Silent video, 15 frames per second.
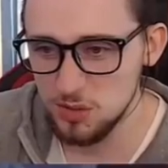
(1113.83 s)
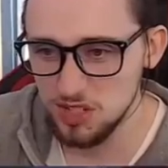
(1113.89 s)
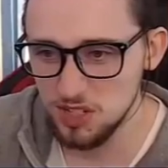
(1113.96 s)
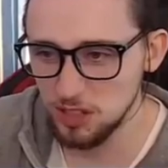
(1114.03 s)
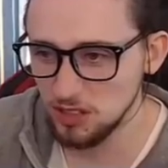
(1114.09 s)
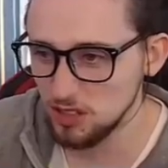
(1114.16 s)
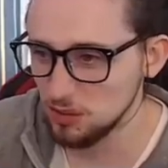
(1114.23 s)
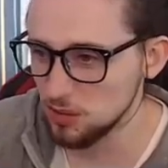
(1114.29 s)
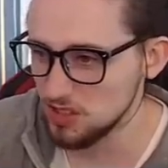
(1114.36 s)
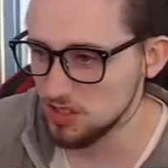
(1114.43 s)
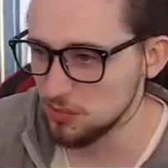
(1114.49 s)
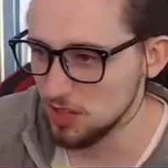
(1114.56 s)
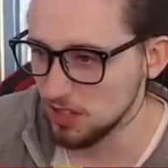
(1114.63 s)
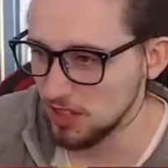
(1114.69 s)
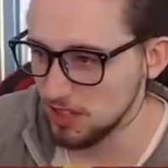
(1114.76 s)
me something to do once
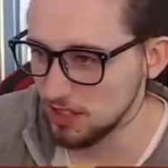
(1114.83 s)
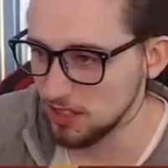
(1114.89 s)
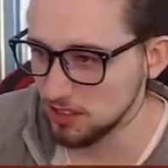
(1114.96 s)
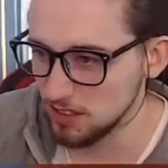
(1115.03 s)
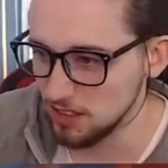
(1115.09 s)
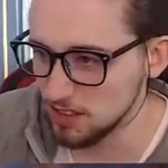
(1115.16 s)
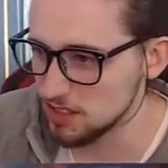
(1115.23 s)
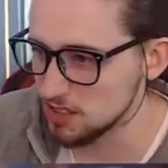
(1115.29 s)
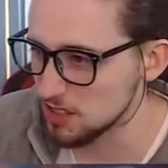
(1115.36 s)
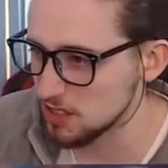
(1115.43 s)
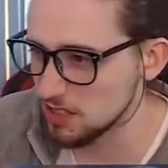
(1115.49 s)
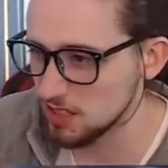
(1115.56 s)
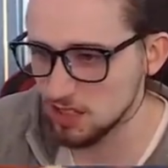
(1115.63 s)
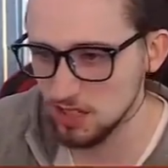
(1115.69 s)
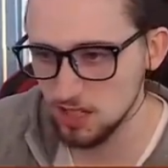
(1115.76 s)
I'm done editing this.
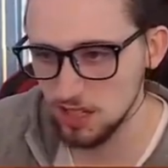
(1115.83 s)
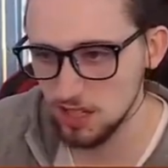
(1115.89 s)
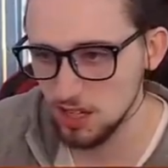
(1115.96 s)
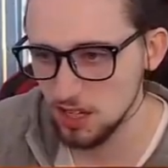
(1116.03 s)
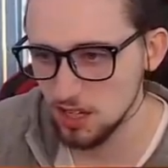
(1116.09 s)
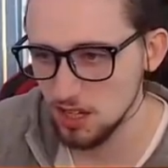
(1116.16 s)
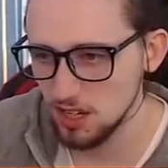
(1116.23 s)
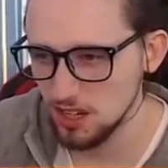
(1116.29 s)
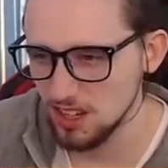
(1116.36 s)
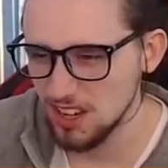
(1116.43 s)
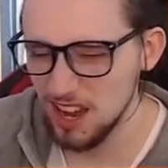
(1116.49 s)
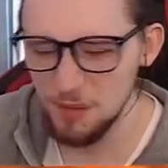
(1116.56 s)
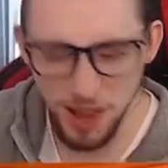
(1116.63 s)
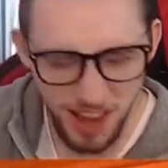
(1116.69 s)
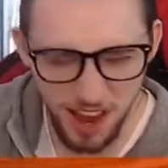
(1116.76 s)

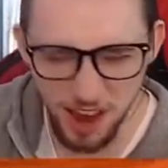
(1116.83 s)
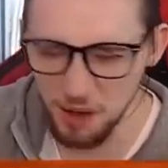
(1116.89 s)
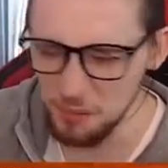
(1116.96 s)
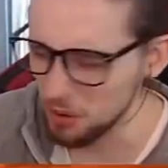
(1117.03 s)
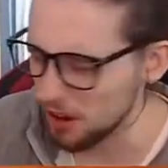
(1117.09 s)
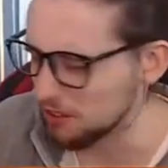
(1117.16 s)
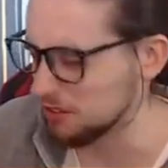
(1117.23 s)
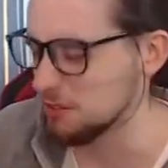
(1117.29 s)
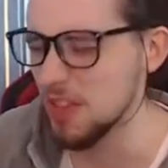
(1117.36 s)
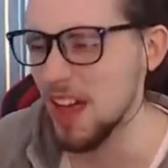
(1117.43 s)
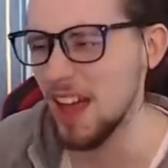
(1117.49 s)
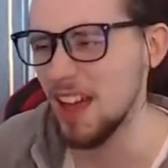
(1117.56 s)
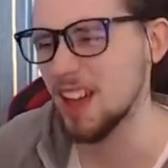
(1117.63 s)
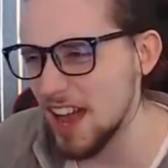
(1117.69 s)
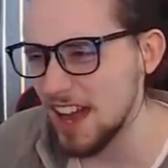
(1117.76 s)
Am I out of breath from
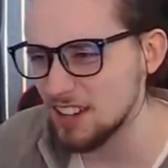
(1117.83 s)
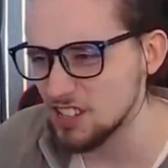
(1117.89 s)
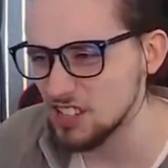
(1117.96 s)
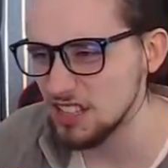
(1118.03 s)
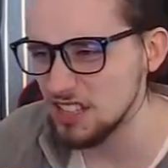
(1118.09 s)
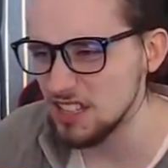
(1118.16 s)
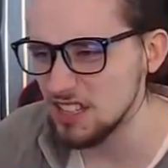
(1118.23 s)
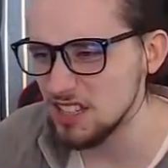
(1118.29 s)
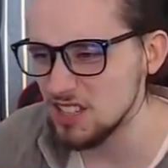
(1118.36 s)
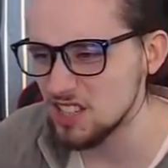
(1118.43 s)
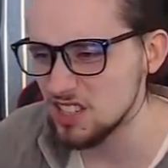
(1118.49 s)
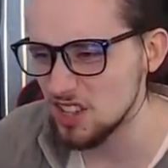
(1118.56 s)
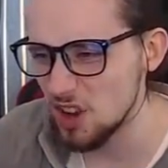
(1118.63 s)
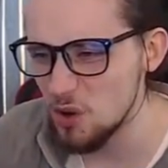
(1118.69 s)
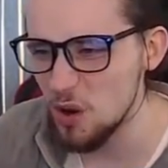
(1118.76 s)
that? Actually,
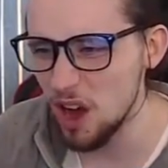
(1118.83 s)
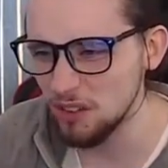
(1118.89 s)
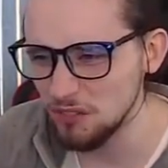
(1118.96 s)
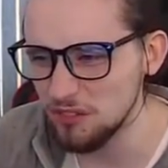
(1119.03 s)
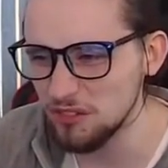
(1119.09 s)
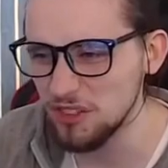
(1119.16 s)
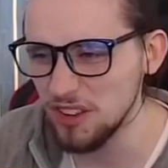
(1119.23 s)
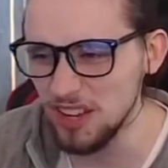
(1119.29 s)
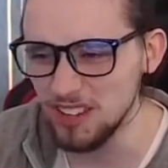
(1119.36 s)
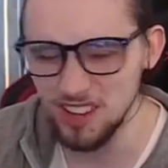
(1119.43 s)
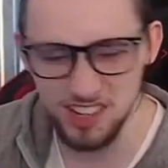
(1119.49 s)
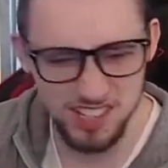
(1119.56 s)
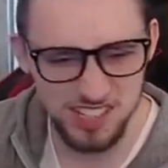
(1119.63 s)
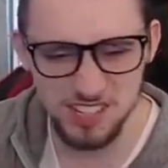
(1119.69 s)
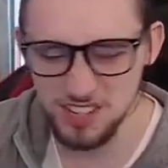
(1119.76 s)
so unfit. Did
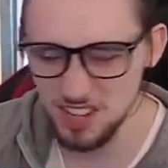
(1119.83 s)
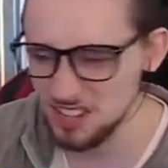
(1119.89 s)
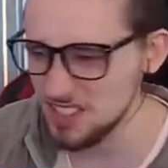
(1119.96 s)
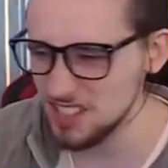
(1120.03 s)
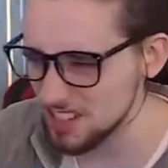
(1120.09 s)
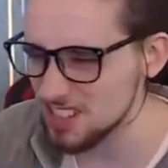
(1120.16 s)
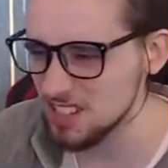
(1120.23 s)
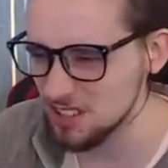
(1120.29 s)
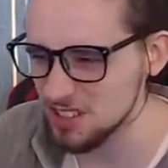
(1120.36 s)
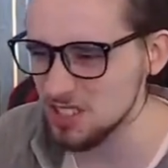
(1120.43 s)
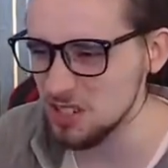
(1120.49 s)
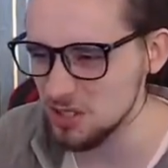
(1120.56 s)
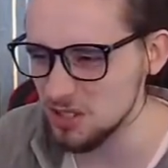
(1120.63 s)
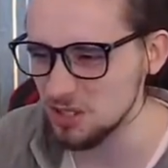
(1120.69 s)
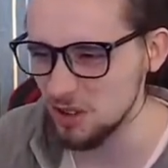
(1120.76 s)
I, ser did I
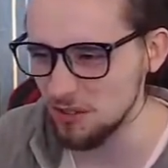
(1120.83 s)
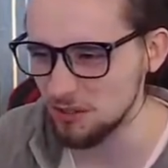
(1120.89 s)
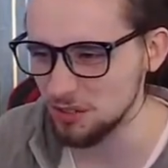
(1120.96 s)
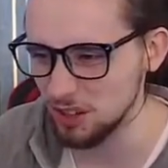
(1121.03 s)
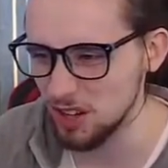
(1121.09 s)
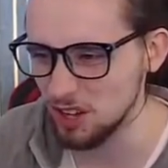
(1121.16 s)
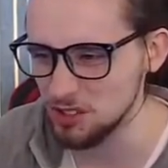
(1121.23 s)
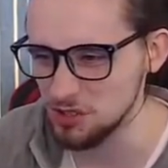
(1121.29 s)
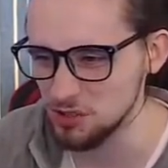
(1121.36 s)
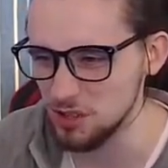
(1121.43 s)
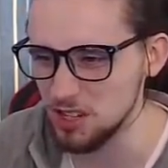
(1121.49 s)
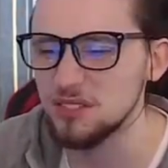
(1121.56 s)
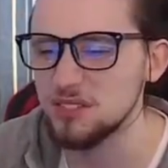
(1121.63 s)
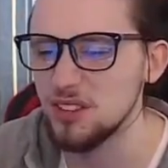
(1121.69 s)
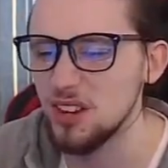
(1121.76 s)
seriously used to run for a
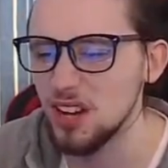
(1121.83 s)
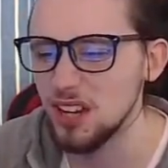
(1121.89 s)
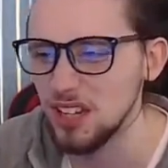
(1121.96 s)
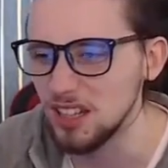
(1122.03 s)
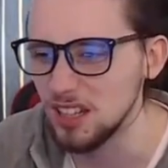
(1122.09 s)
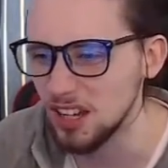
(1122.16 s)
country? Fucking